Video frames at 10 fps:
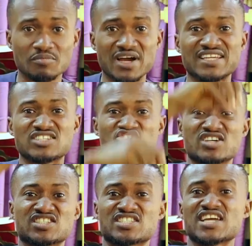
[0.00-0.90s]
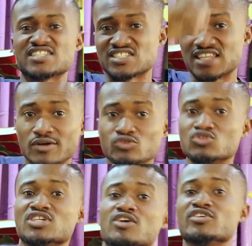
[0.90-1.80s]
a man, it transcends down to
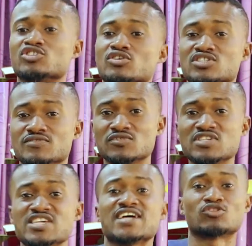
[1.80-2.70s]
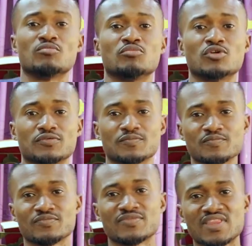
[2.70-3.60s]
generations, even yet unborn.
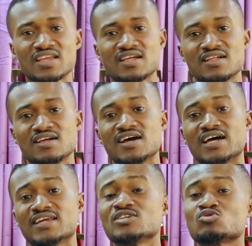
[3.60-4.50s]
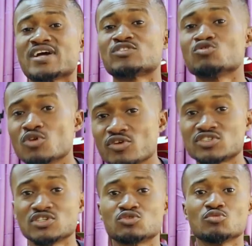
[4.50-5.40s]
And that is why
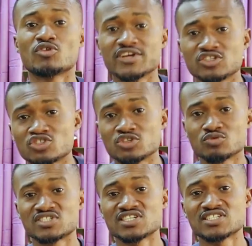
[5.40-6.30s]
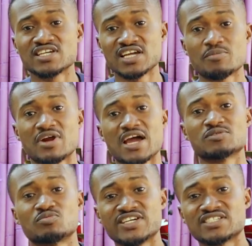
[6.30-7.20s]
tomorrow in church, we still sing
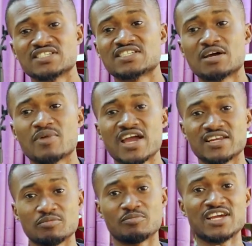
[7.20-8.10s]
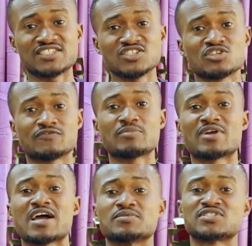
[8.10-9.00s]
Abraham's blessings and mine. The blessings of
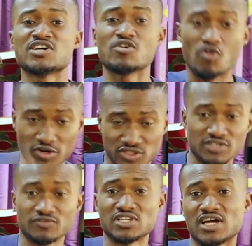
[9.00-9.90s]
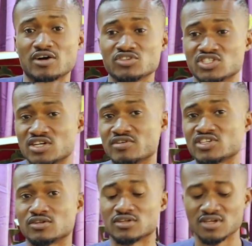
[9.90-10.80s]
Abraham still runs even in our own
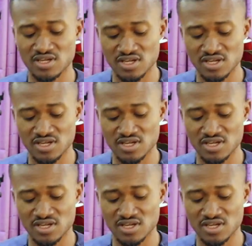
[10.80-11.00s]
generation.